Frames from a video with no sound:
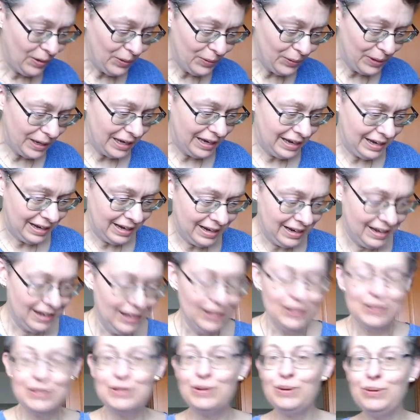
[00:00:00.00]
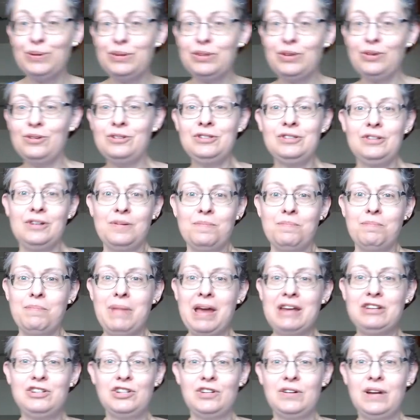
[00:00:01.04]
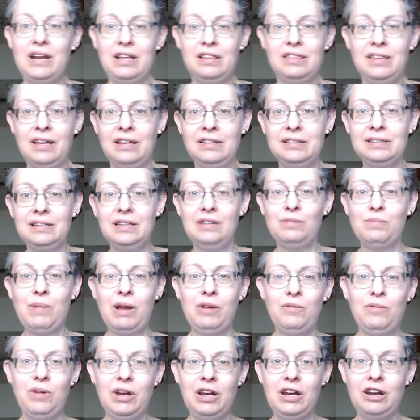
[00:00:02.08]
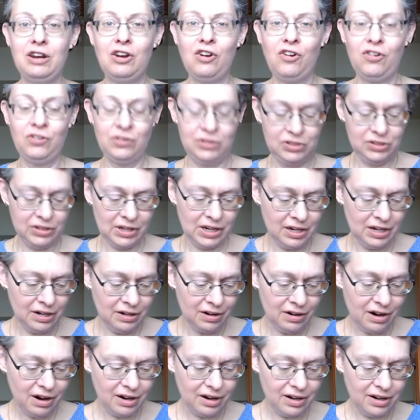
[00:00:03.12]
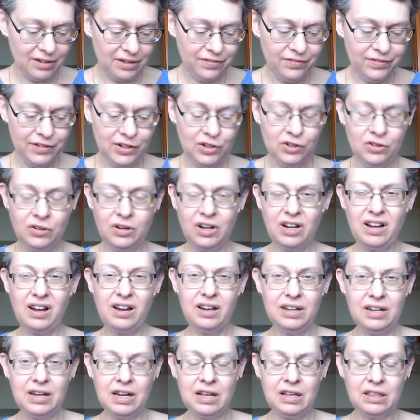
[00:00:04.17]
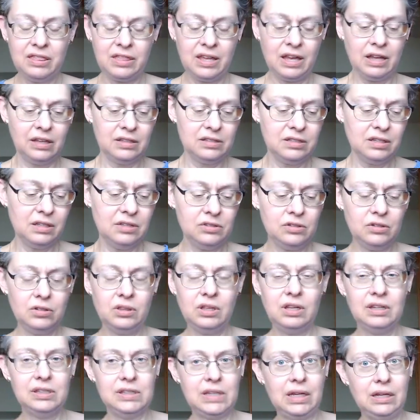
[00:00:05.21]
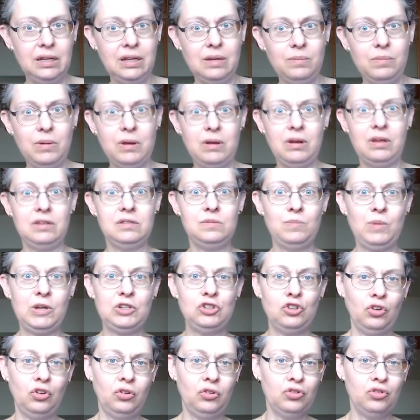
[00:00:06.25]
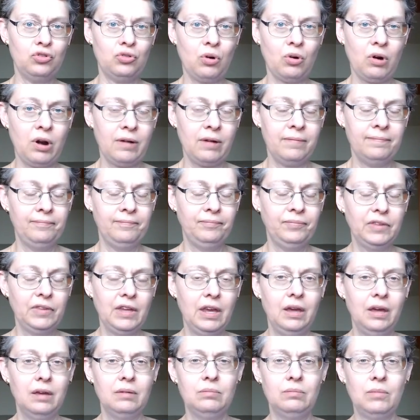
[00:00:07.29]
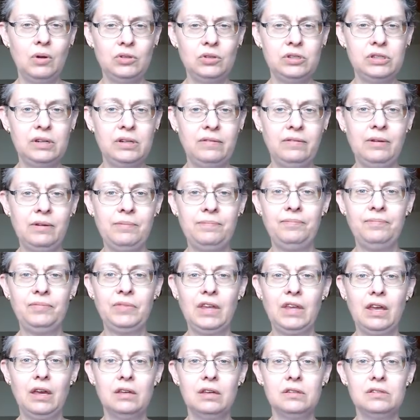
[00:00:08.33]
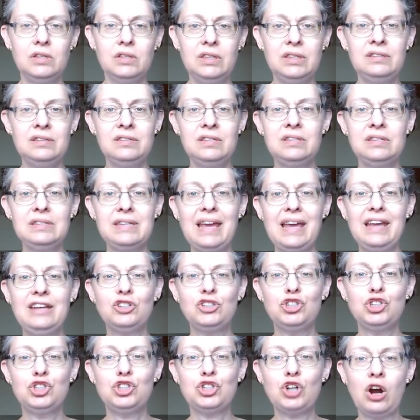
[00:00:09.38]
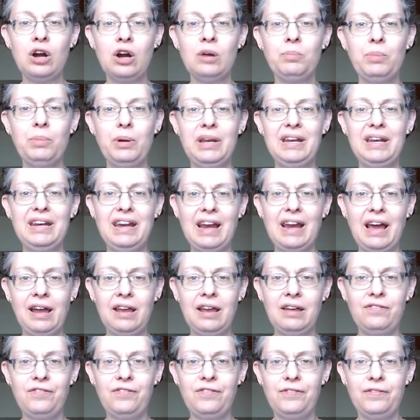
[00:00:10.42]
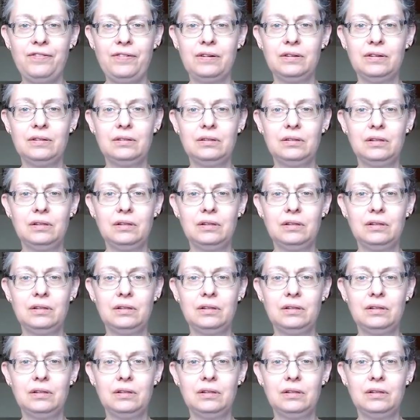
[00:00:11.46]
Okay, so those are measuring things that you might want to know. So here are a few cutting things. These are things I keep in a special drawer, most of them. So this is a sharp knife.